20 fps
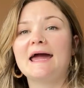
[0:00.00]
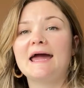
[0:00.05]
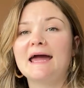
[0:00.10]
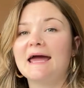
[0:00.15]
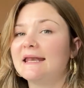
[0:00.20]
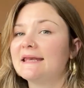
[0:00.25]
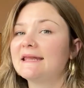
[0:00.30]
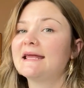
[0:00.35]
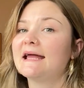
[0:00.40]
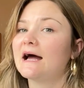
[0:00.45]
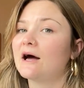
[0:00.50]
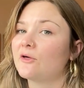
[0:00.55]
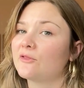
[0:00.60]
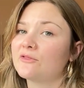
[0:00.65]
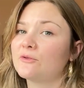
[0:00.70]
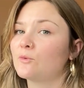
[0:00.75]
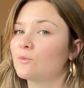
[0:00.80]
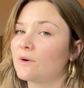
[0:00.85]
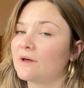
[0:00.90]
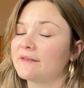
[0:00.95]
any
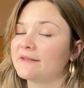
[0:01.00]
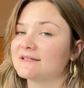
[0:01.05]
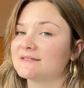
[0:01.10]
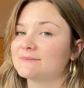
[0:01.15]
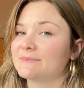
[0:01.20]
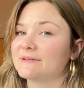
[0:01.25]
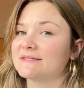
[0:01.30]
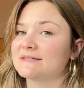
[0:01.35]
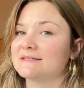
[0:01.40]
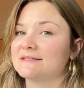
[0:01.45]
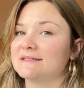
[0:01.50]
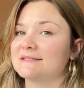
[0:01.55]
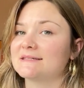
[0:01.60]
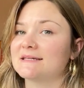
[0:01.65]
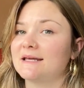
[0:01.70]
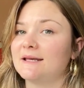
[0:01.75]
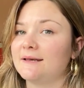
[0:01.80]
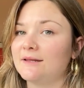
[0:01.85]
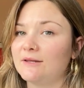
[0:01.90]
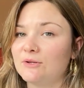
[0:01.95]
health and wellness business
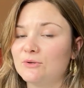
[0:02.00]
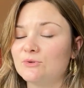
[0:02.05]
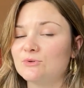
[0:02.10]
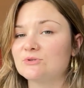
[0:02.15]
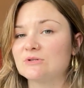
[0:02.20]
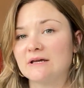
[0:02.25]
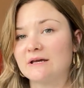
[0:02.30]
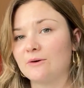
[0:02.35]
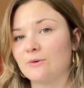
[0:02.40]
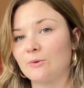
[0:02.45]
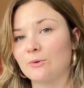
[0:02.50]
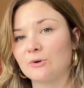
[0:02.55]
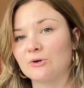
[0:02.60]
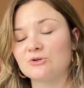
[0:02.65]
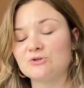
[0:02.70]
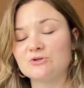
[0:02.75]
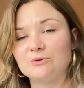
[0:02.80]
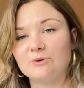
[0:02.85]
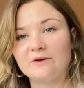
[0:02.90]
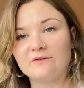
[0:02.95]
can use in order
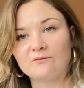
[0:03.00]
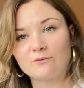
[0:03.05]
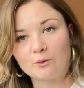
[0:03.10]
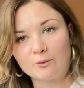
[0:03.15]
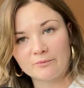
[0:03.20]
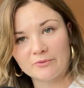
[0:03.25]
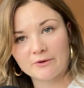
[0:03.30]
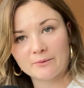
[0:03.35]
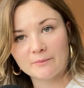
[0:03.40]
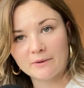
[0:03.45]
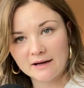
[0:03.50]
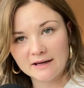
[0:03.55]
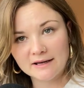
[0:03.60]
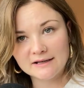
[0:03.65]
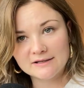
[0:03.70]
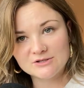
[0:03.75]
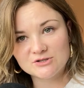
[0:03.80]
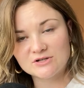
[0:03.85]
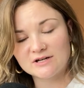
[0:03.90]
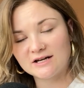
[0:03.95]
to inform their
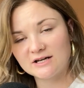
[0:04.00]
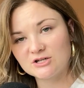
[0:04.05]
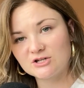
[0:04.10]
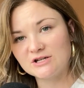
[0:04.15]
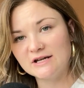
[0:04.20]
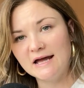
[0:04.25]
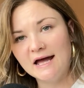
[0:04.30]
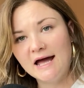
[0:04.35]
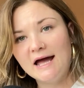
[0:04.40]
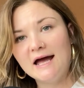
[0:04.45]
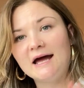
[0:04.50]
marketing strategy